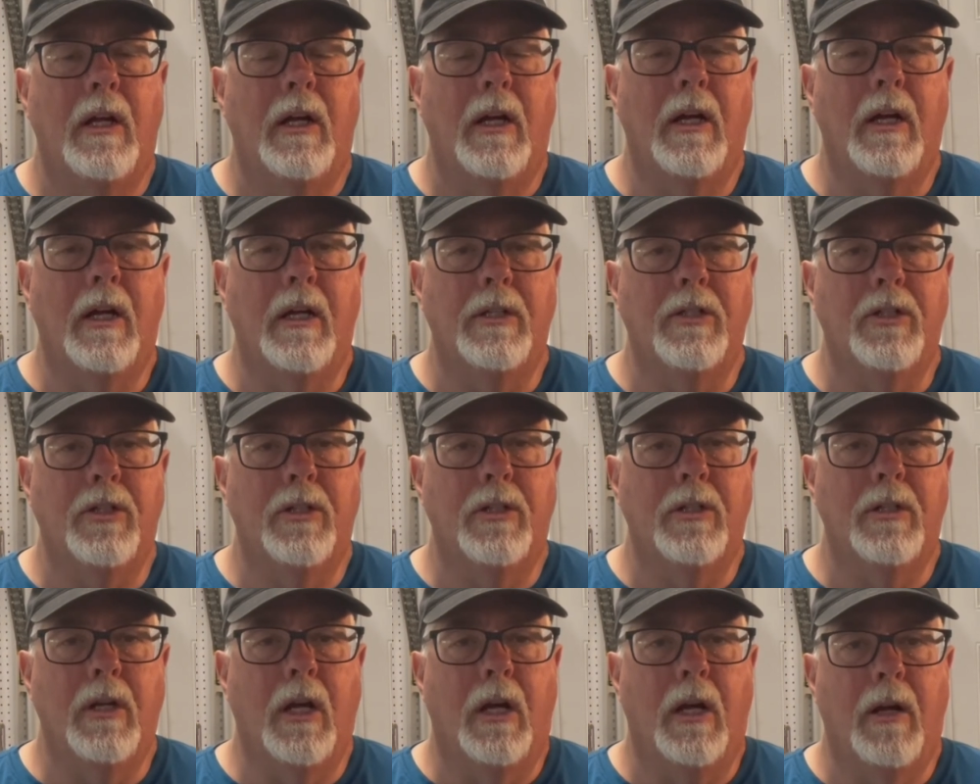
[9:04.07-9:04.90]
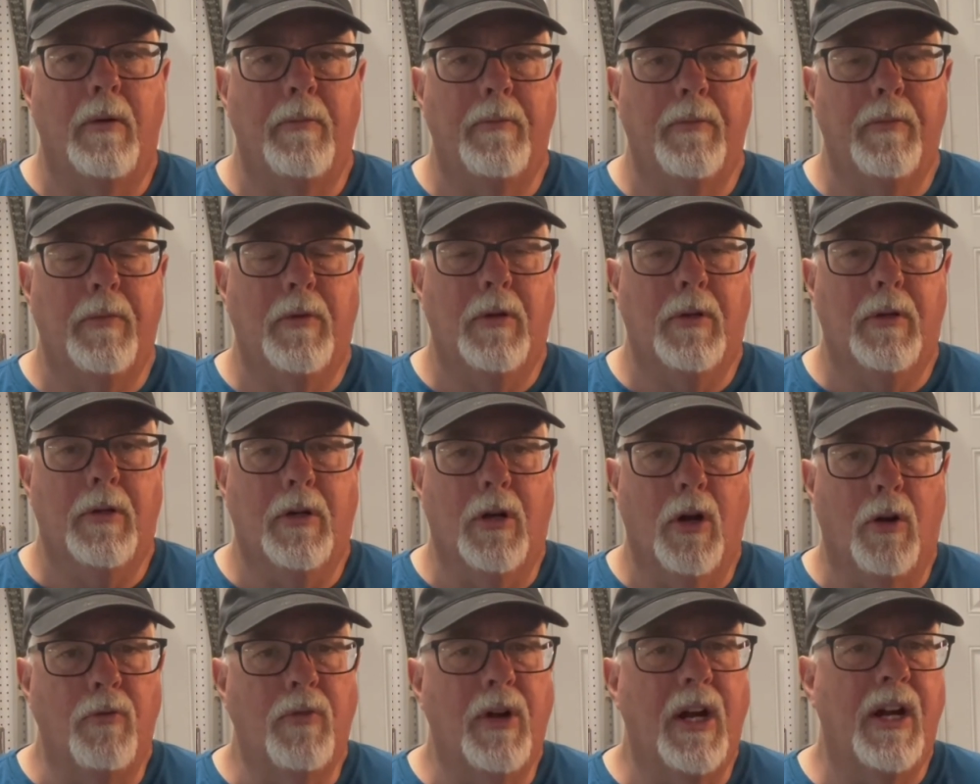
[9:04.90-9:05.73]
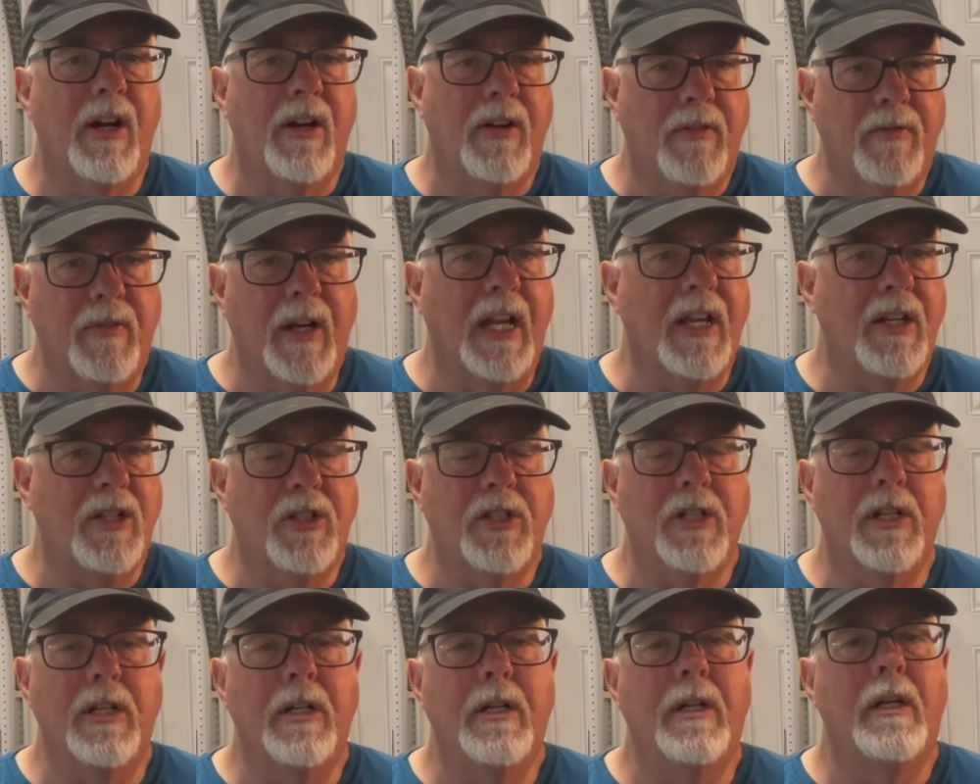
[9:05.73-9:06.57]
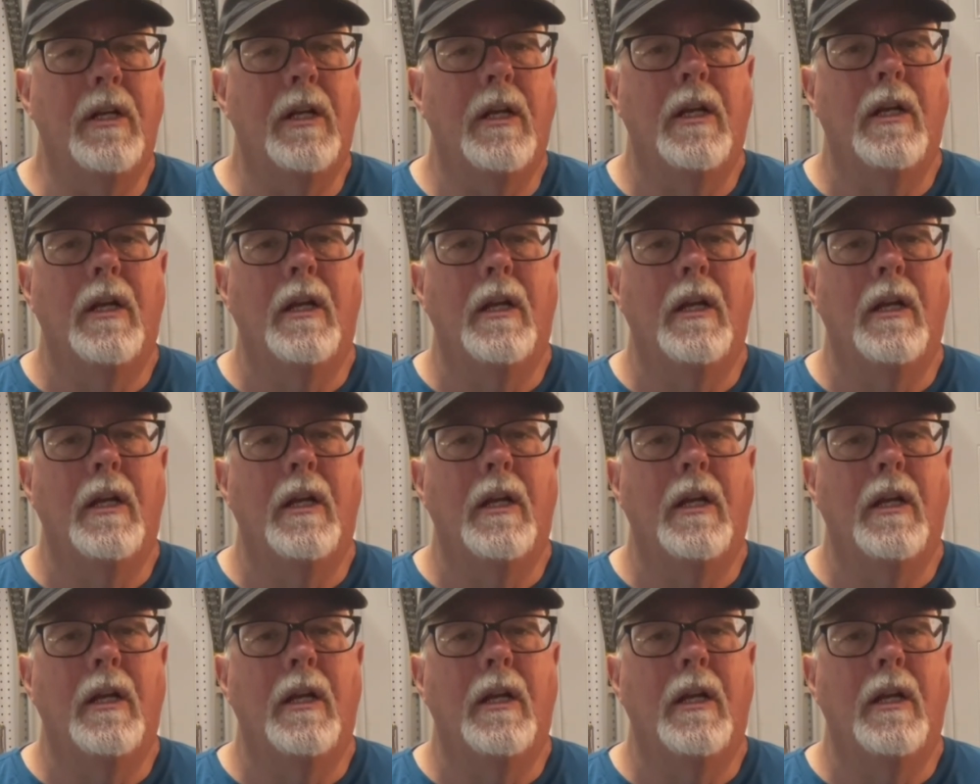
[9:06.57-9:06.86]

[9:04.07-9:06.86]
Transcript: uh, uh, career engine,